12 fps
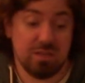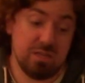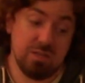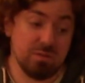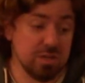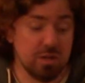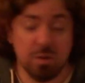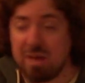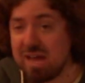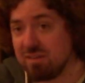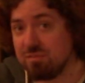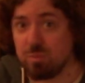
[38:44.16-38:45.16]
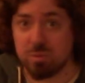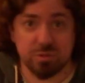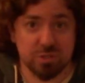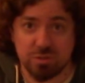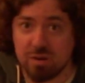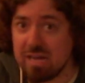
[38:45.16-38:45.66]
you can go back and forth
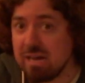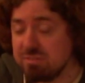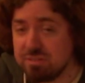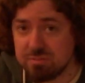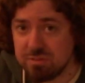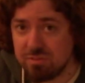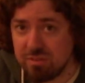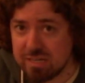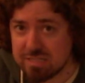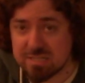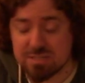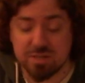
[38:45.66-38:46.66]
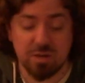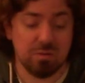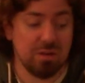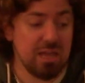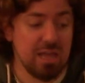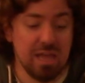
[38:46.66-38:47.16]
and try out different things.
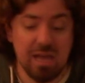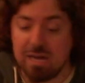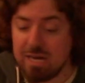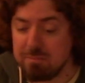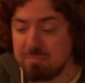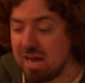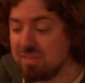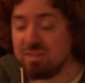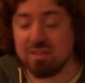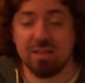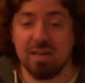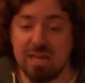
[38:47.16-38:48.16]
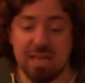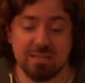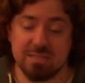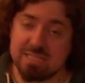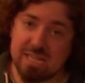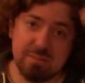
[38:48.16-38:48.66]
So um, I think, again,
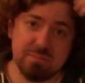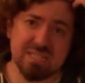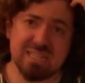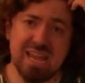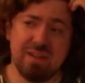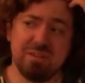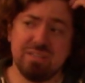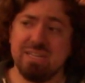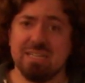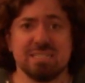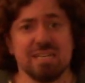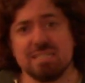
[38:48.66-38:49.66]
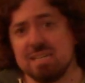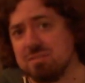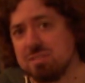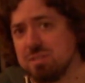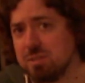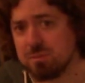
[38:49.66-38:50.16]
this game does everything it sets
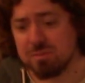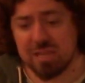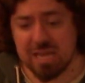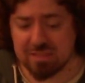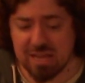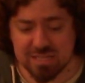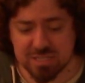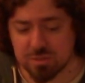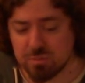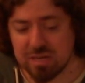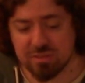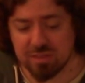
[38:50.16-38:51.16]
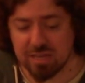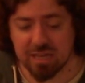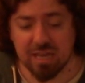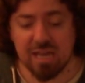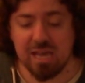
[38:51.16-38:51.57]
out to do, and that's a great thing.